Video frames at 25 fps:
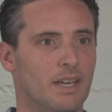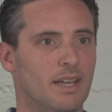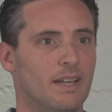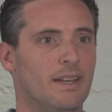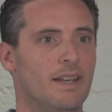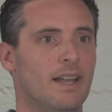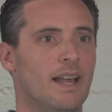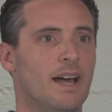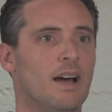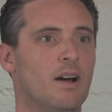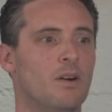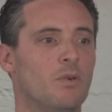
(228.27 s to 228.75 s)

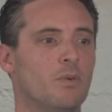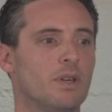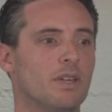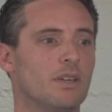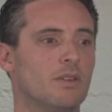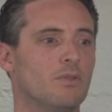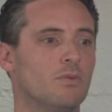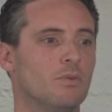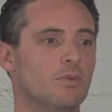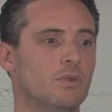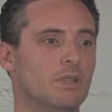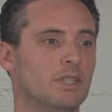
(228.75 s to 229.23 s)
Now we
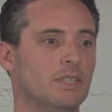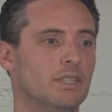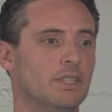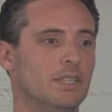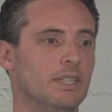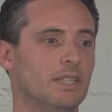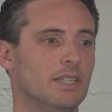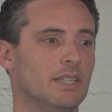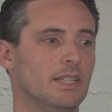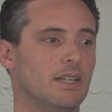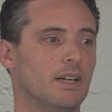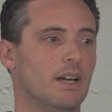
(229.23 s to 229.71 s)
can
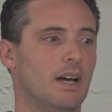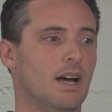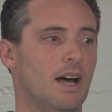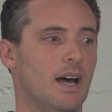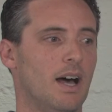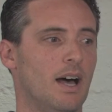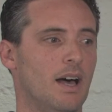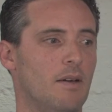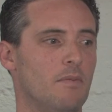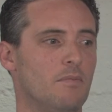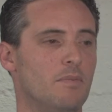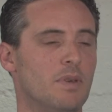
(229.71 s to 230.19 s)
really
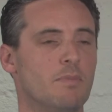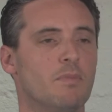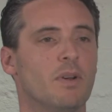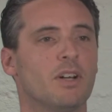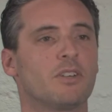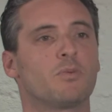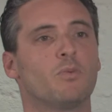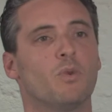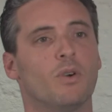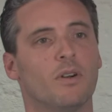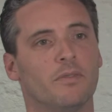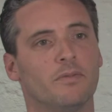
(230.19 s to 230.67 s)
be
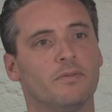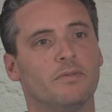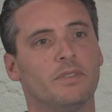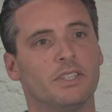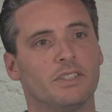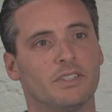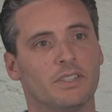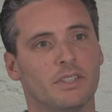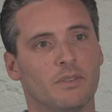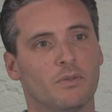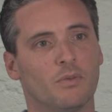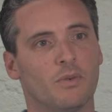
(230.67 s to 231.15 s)
much more
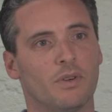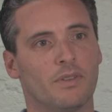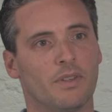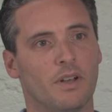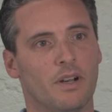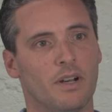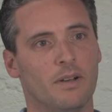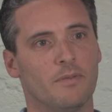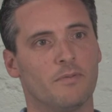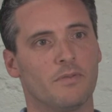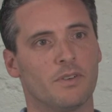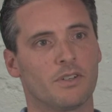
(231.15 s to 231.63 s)
efficient with
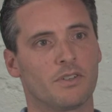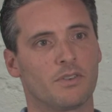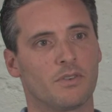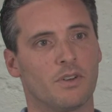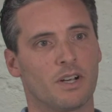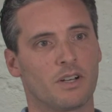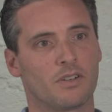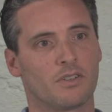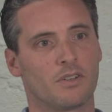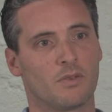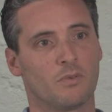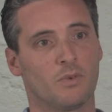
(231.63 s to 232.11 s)
our
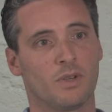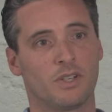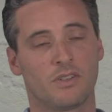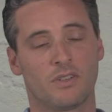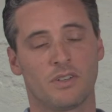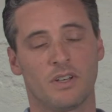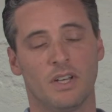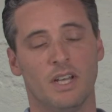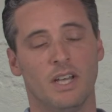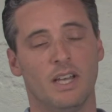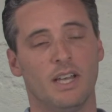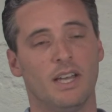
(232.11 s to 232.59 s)
infrastructure, which